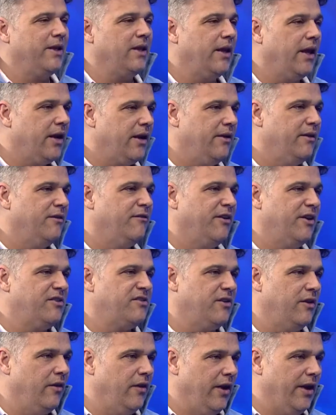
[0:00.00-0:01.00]
a lot of
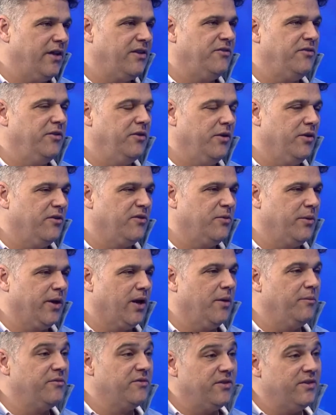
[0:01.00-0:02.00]
innovation in the next few years when it
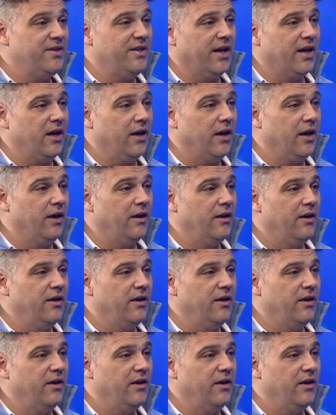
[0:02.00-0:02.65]
comes to ticketing,